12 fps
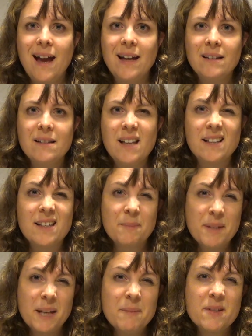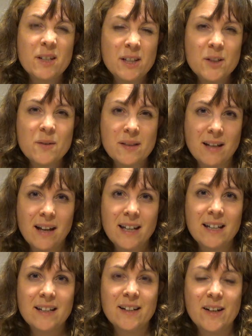and sometimes to lose
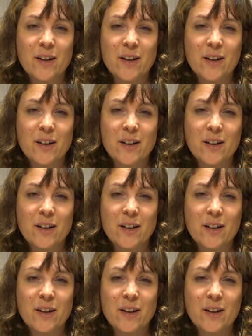sight